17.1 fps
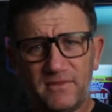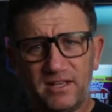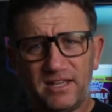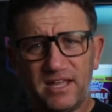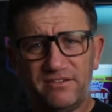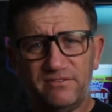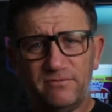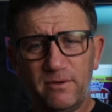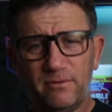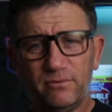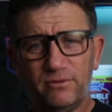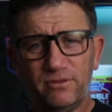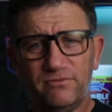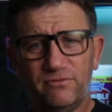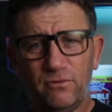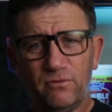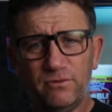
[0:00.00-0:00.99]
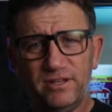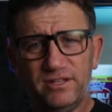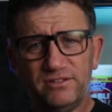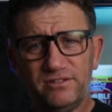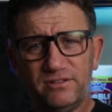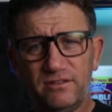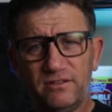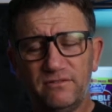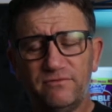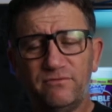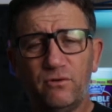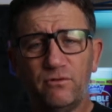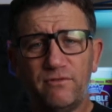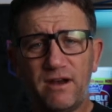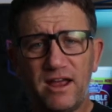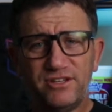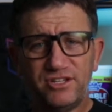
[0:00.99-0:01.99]
Can't remember what the Ford is. The
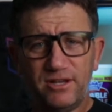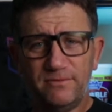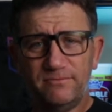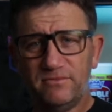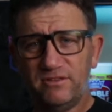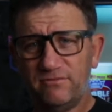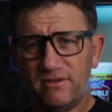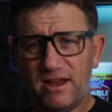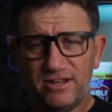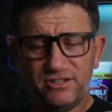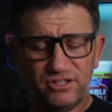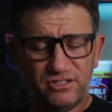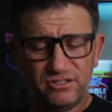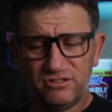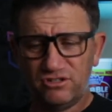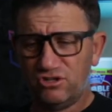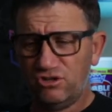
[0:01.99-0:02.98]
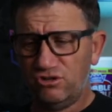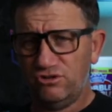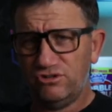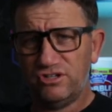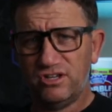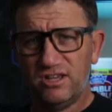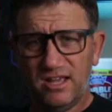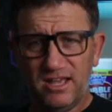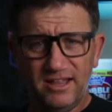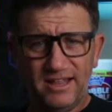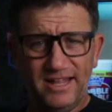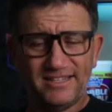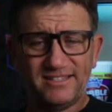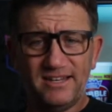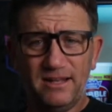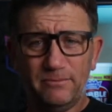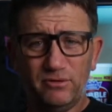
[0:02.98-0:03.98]
Ford Ranger. The Ranger's huge.
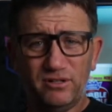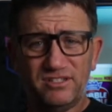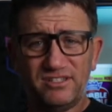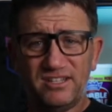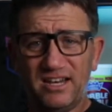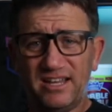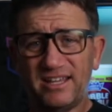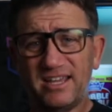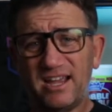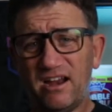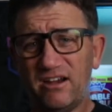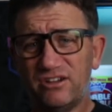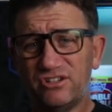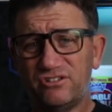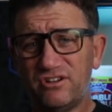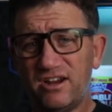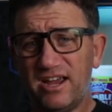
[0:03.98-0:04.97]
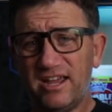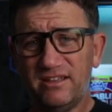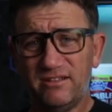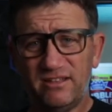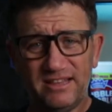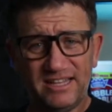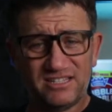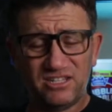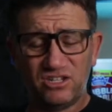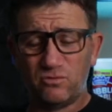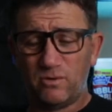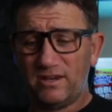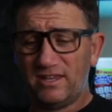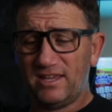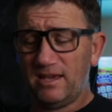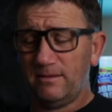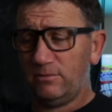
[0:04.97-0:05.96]
That's the #1 selling car in Australia, and that's a
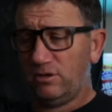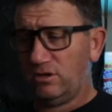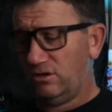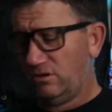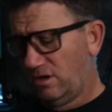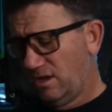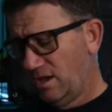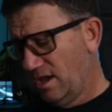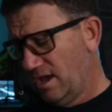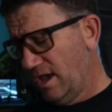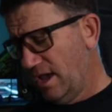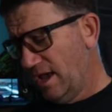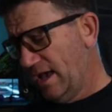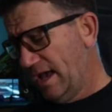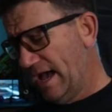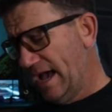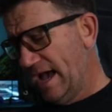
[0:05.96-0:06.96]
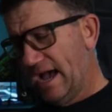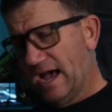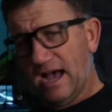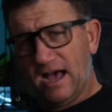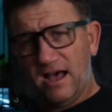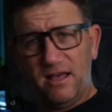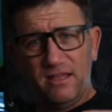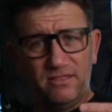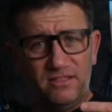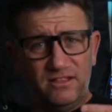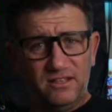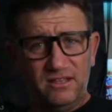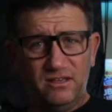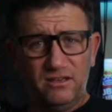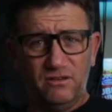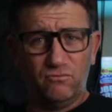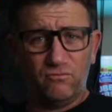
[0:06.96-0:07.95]
twin cab Ute.
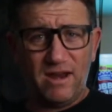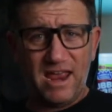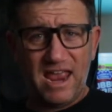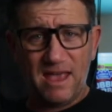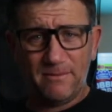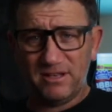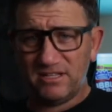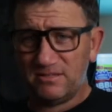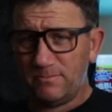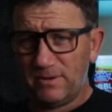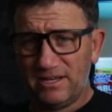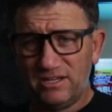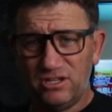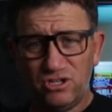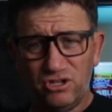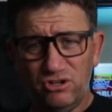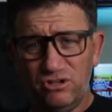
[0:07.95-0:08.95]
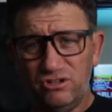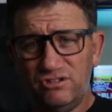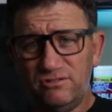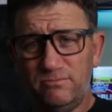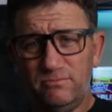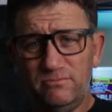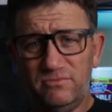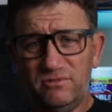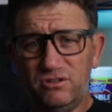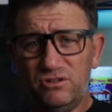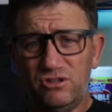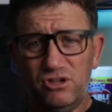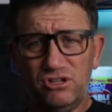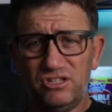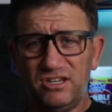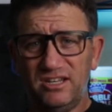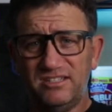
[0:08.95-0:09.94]
The Ram has been
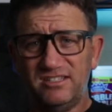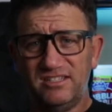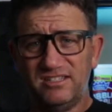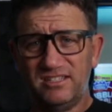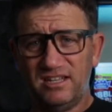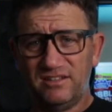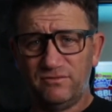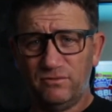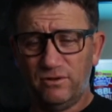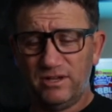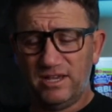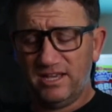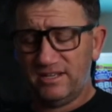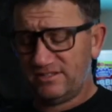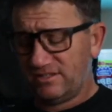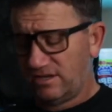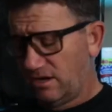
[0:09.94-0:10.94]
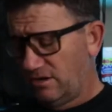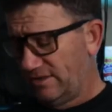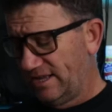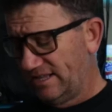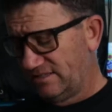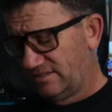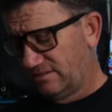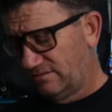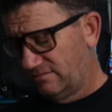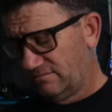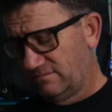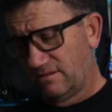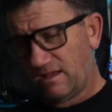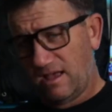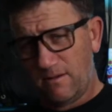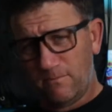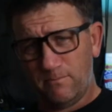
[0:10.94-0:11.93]
hugely successful here, so that's
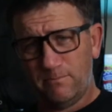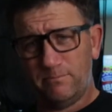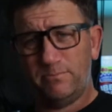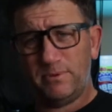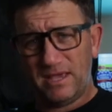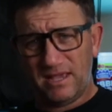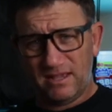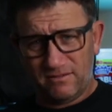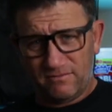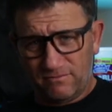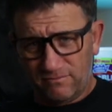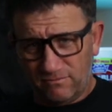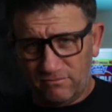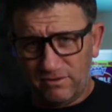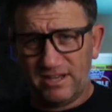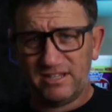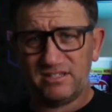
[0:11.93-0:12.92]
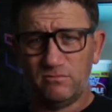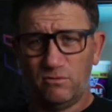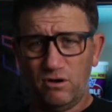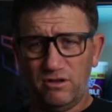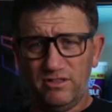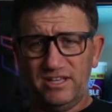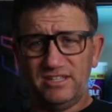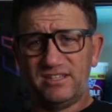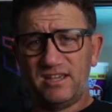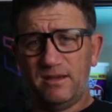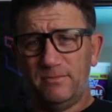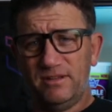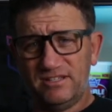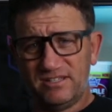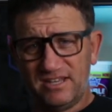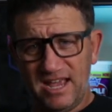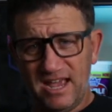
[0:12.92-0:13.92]
a big reason why these
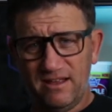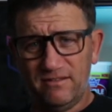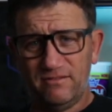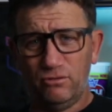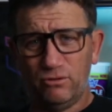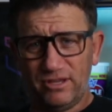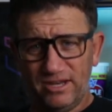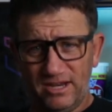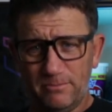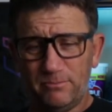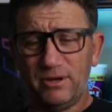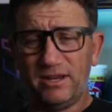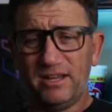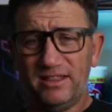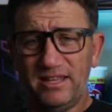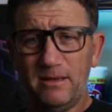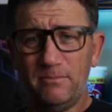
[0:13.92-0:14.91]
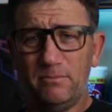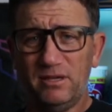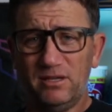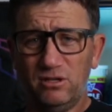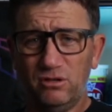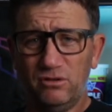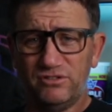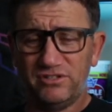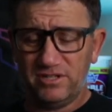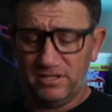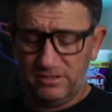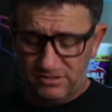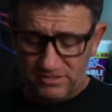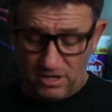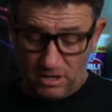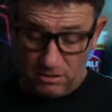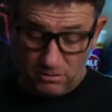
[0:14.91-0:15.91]
companies now are looking at bringing their big Utes in.
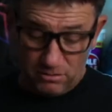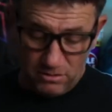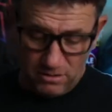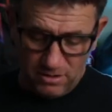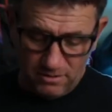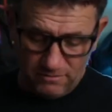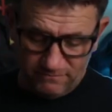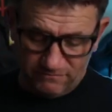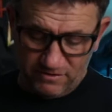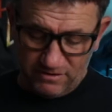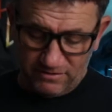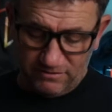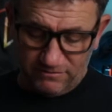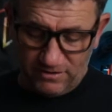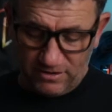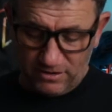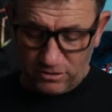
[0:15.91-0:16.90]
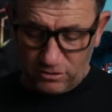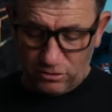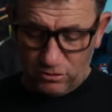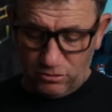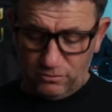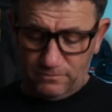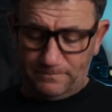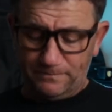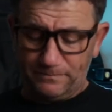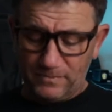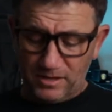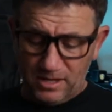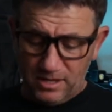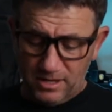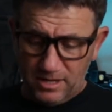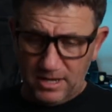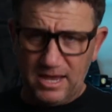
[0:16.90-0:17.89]
So very cool,
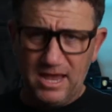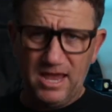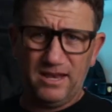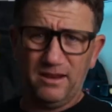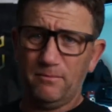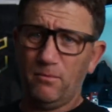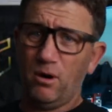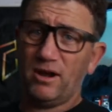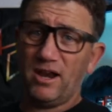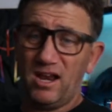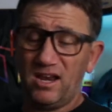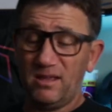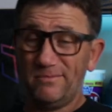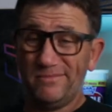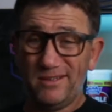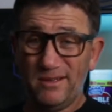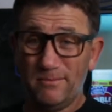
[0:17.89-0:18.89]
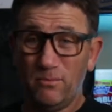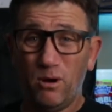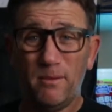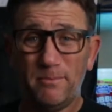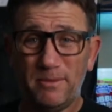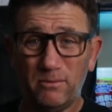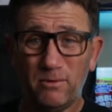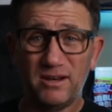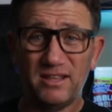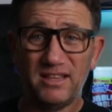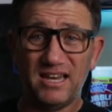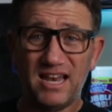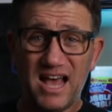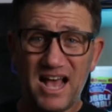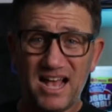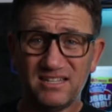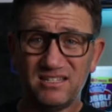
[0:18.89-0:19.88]
and it might be one of the
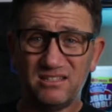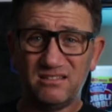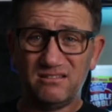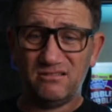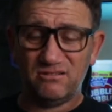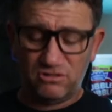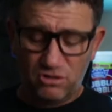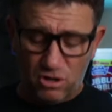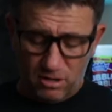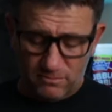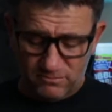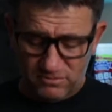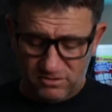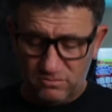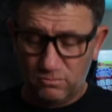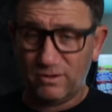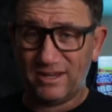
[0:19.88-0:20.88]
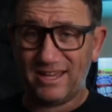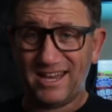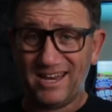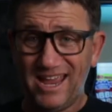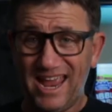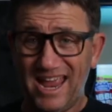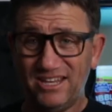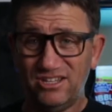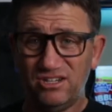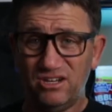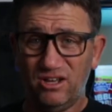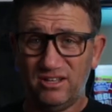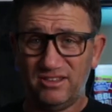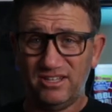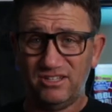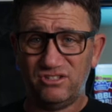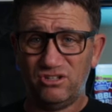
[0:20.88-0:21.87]
last times we get an engine
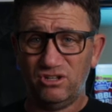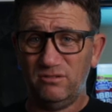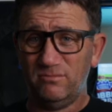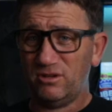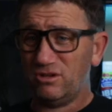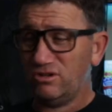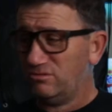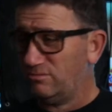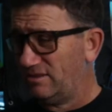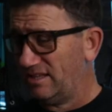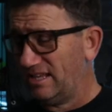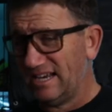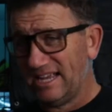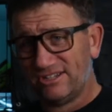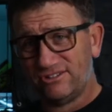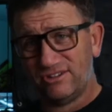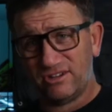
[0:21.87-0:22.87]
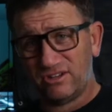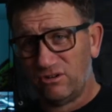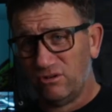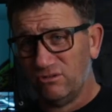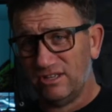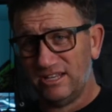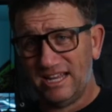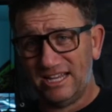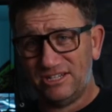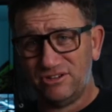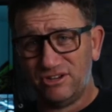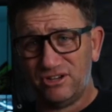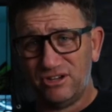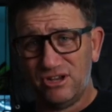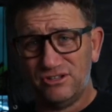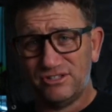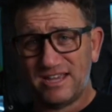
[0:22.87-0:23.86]
like this too, because with all the electric
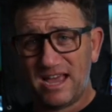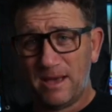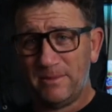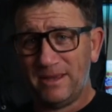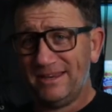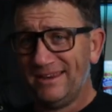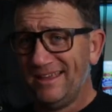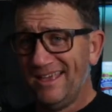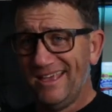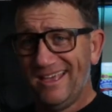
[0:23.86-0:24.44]
Utes coming,